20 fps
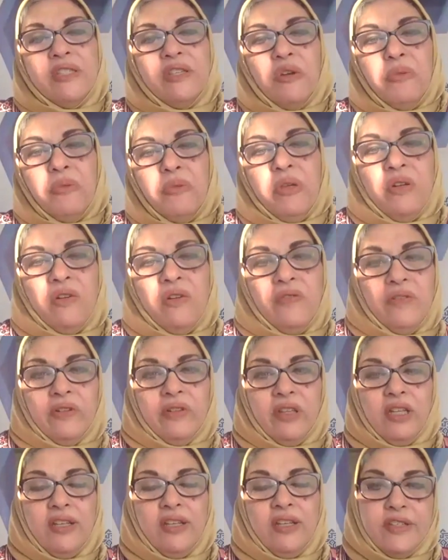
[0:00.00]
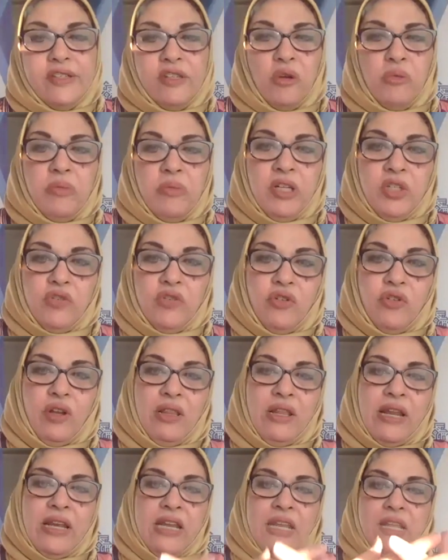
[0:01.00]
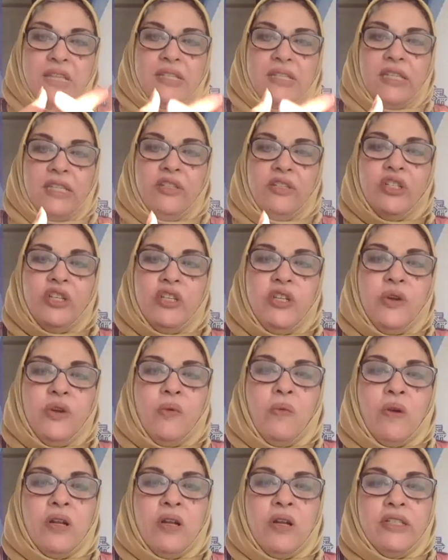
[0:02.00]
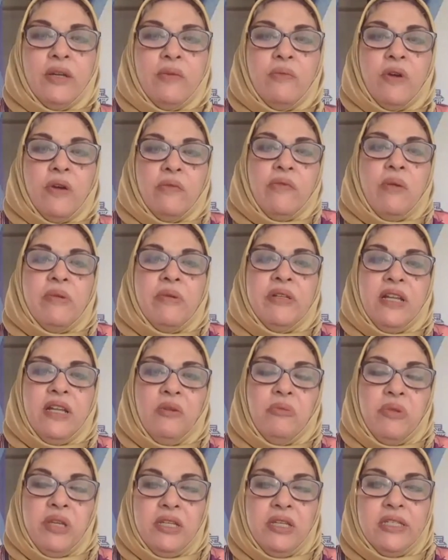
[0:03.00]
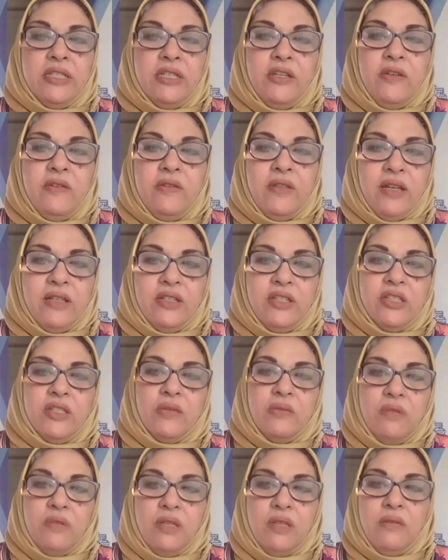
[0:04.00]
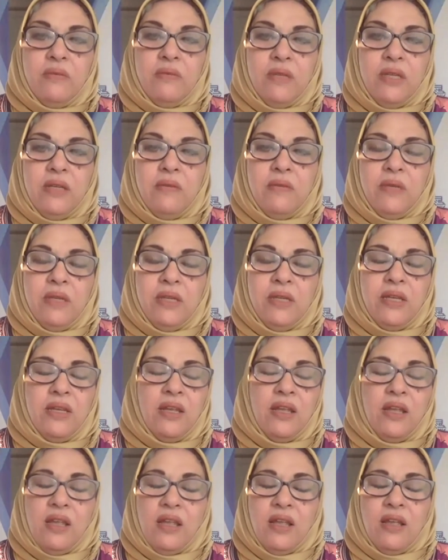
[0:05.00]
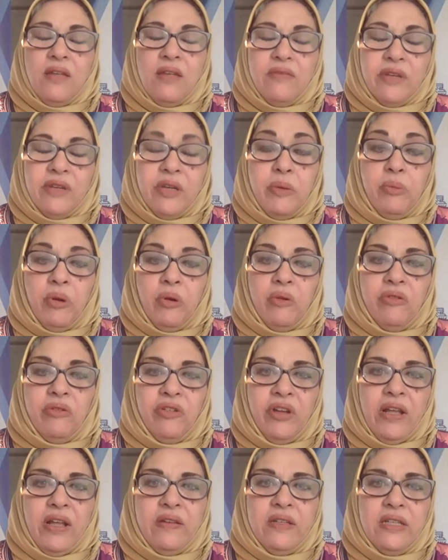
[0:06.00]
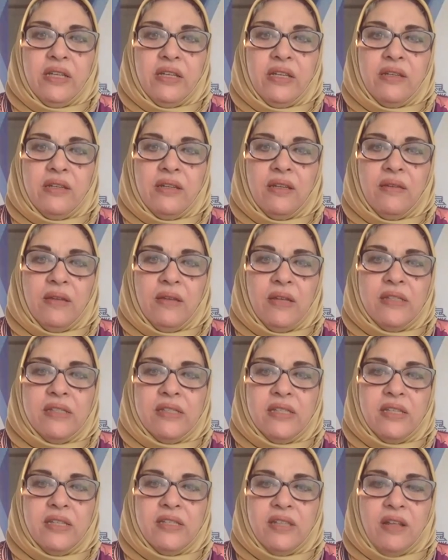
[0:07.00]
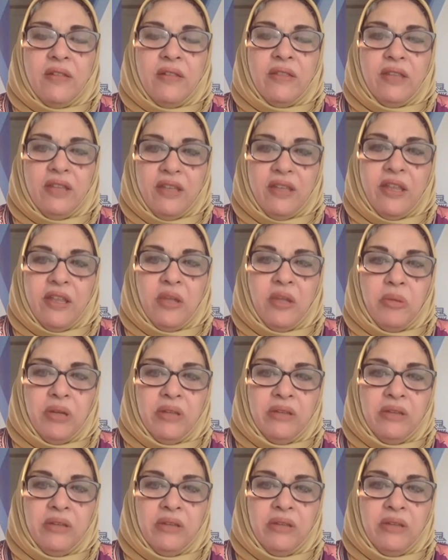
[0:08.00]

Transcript: so beautiful. Thank you so much for letting us into your world and what Ramadan means to you. That's just really, really, really very profound and gets us all thinking about